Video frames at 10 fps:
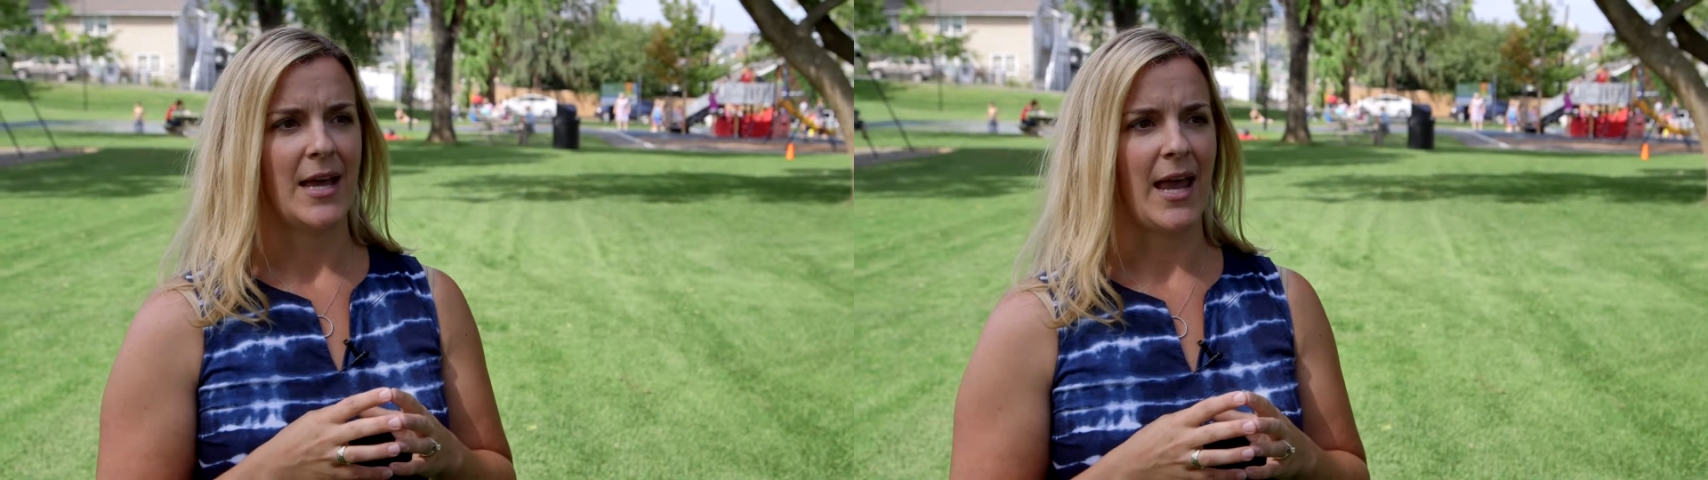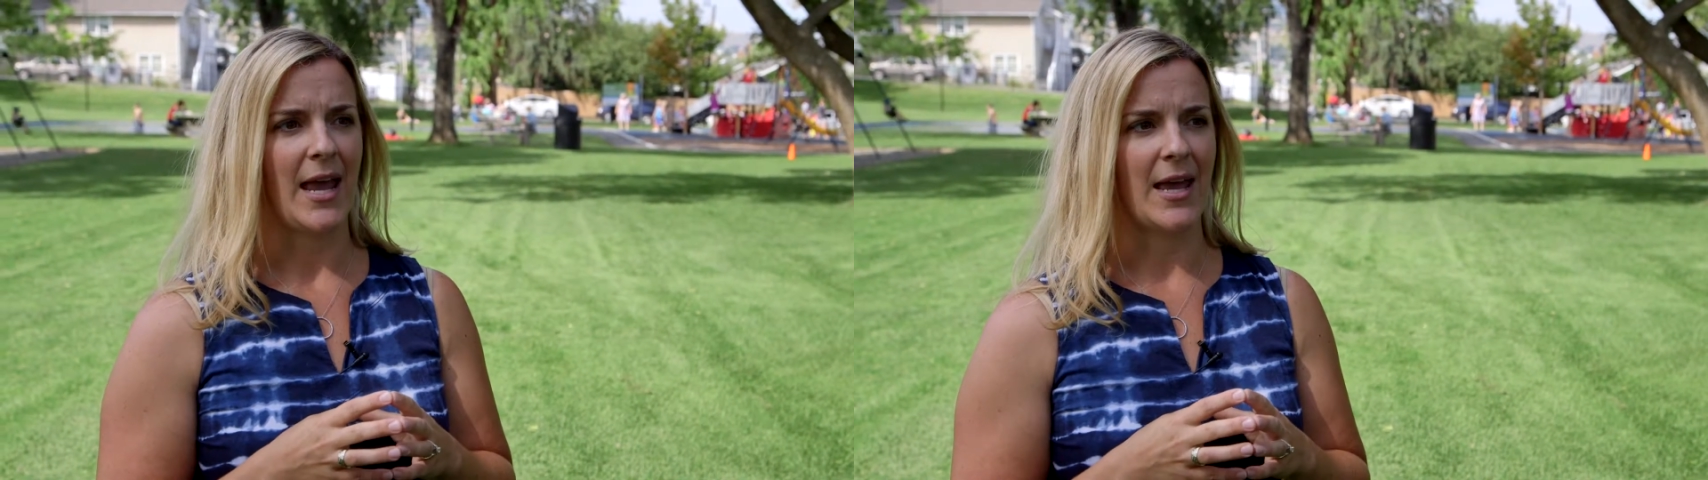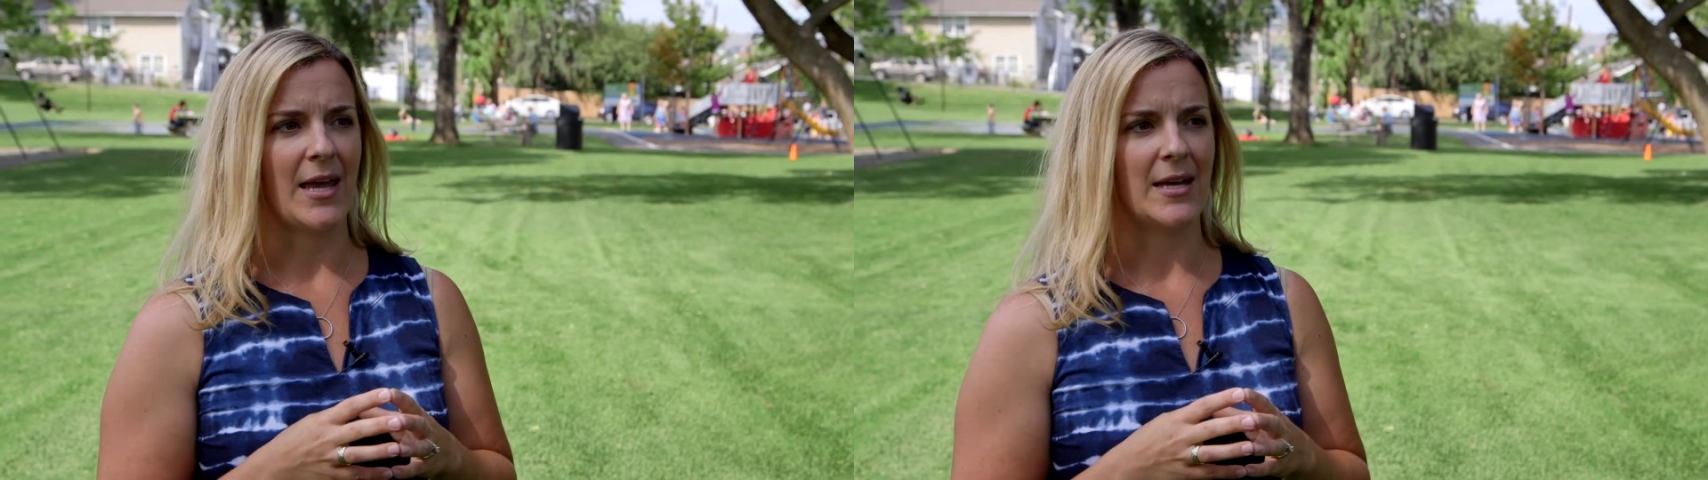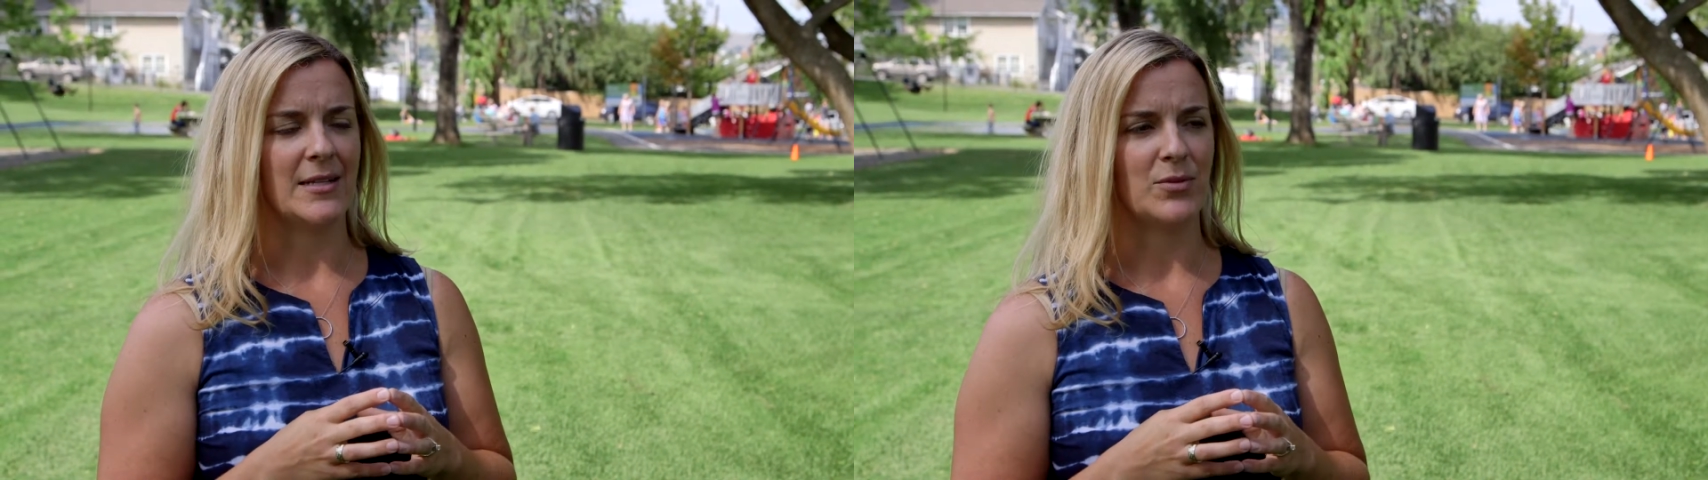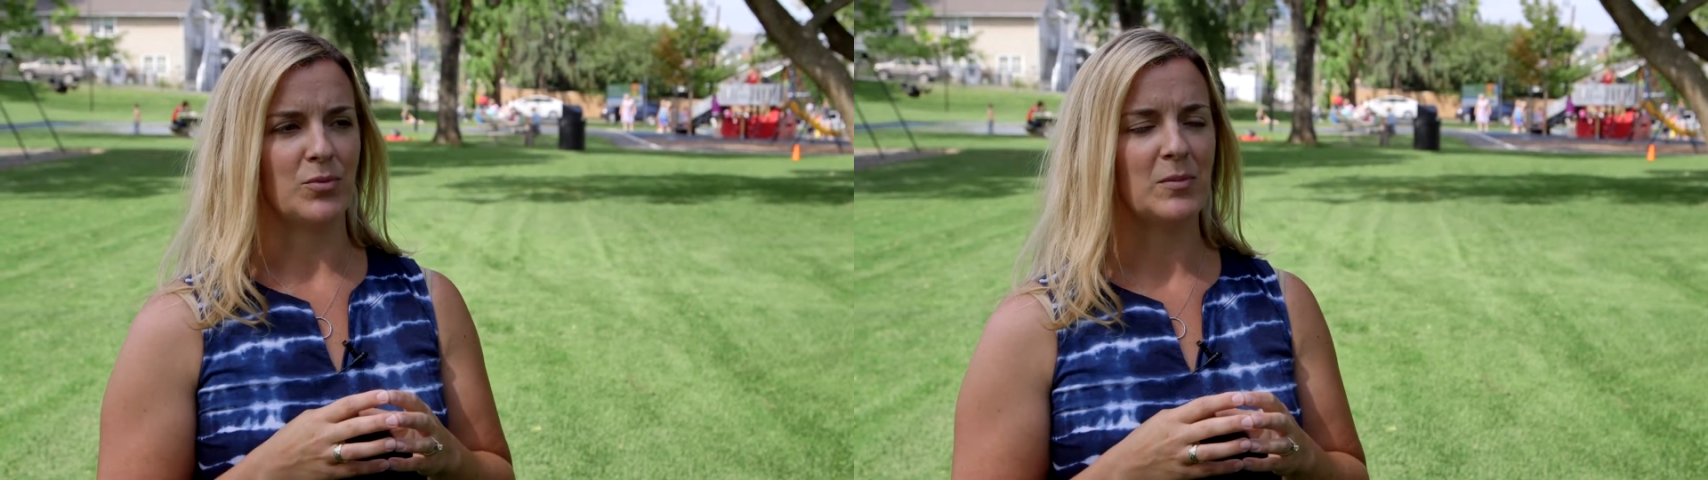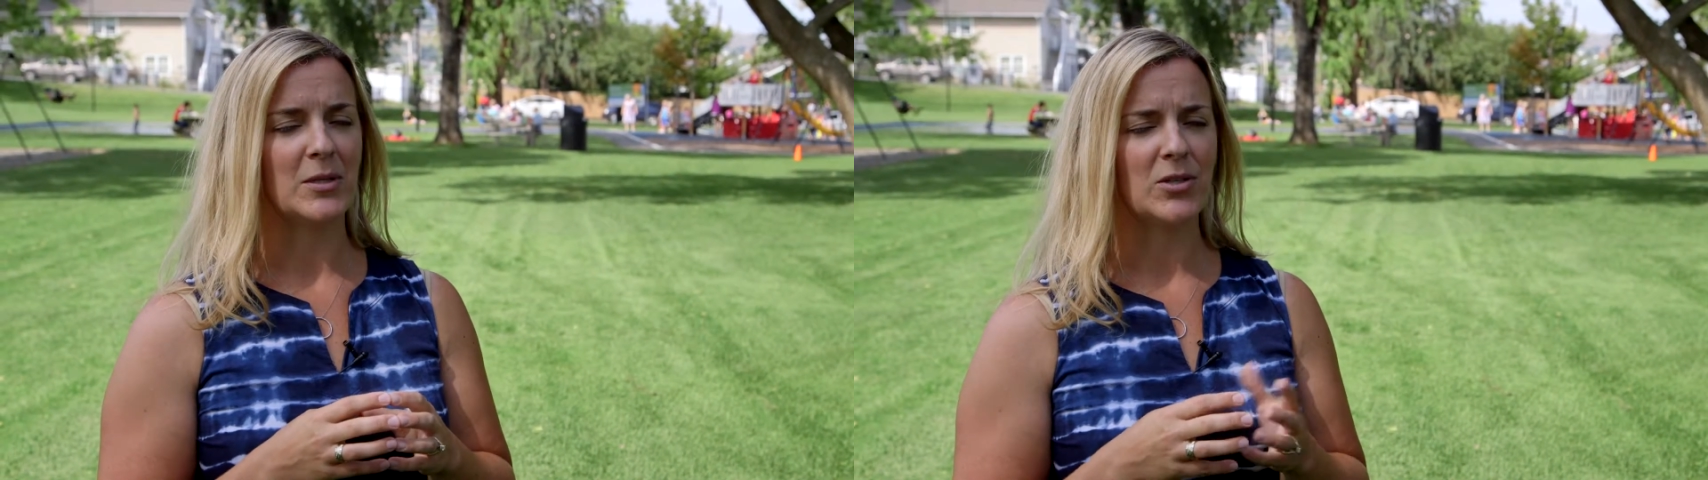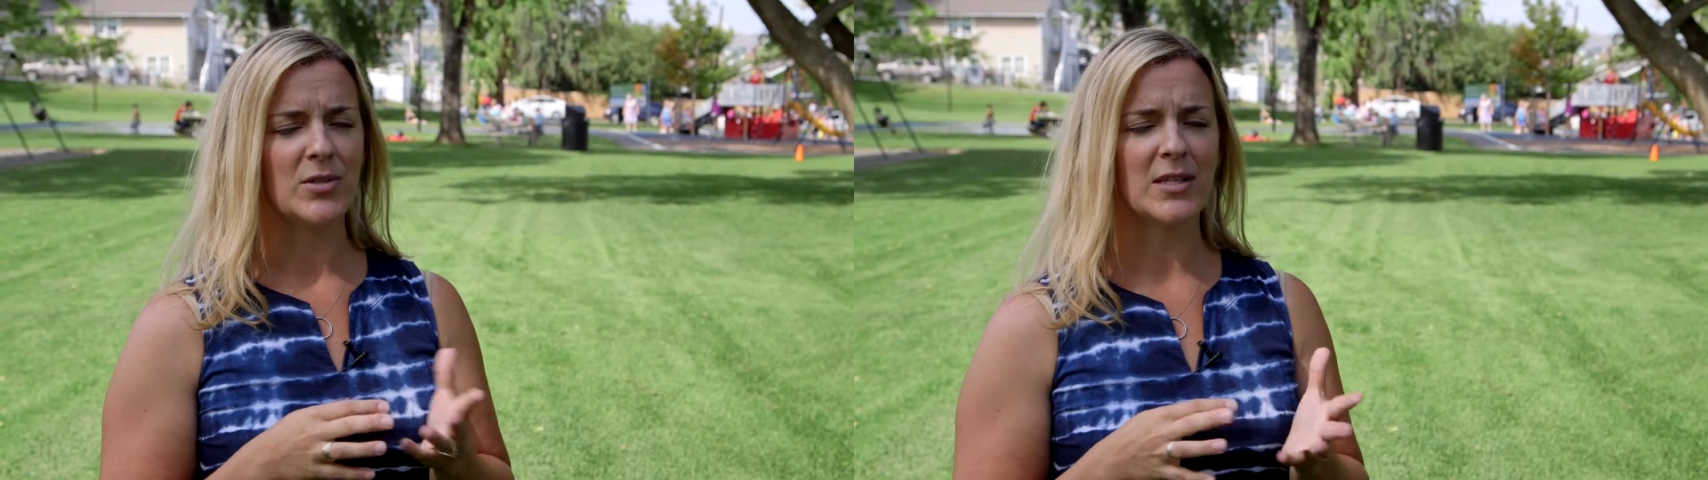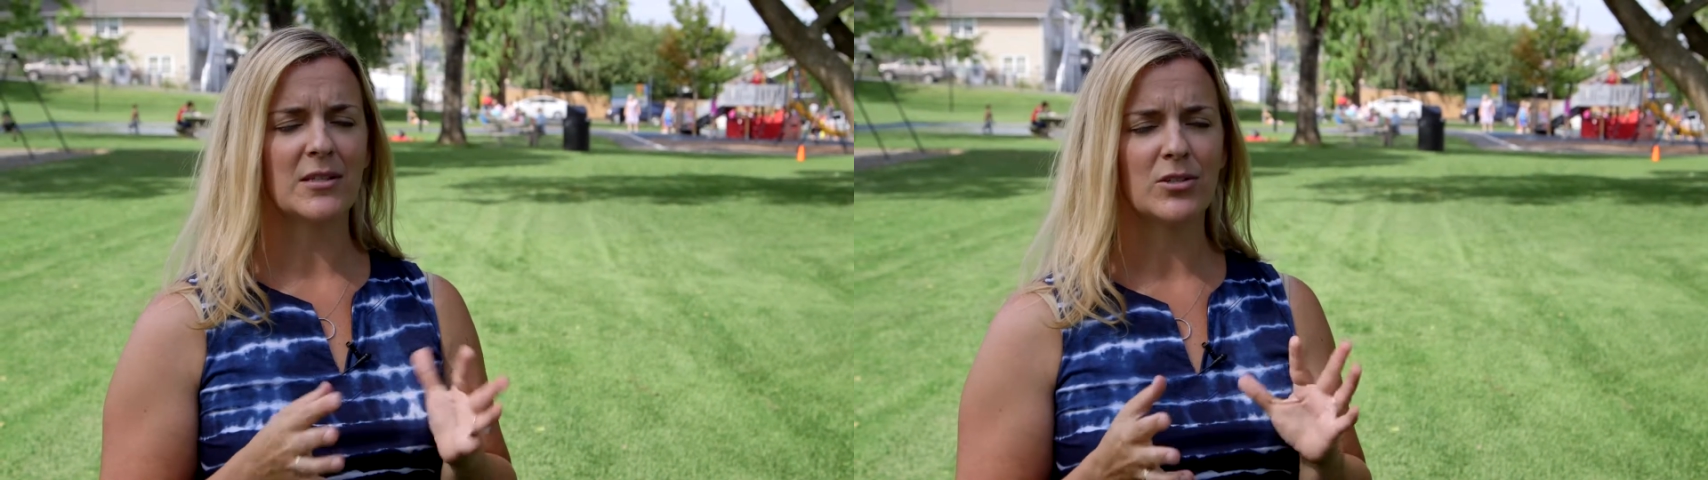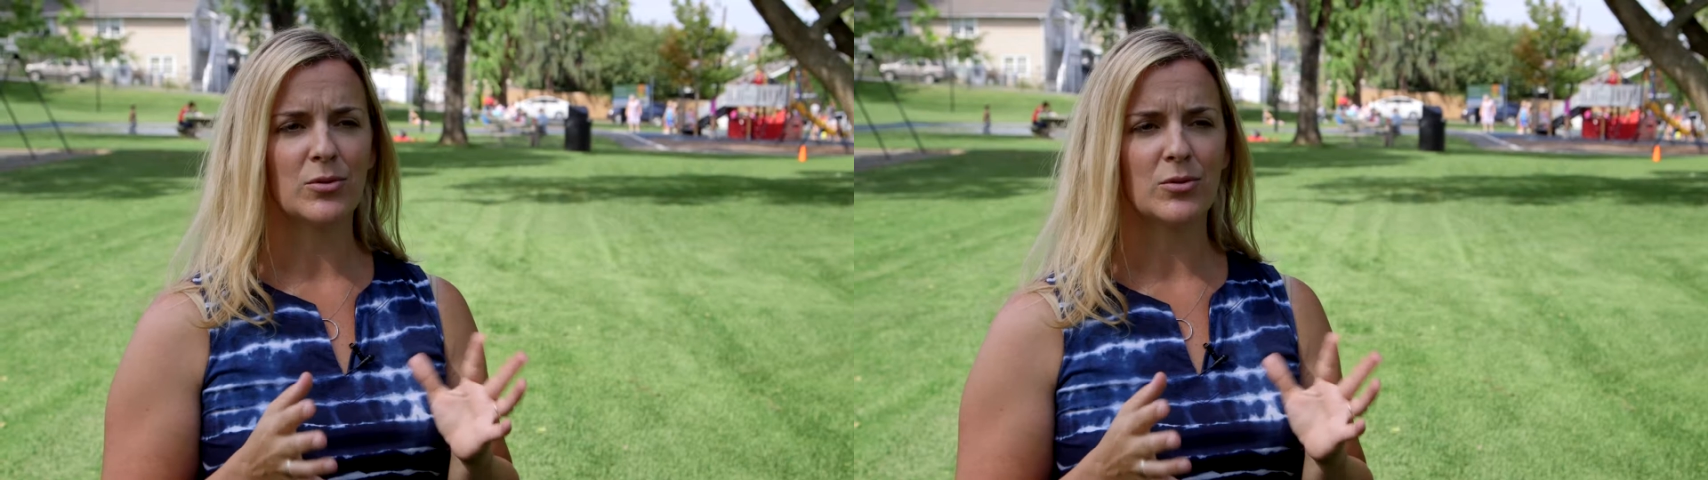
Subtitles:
And we've been using this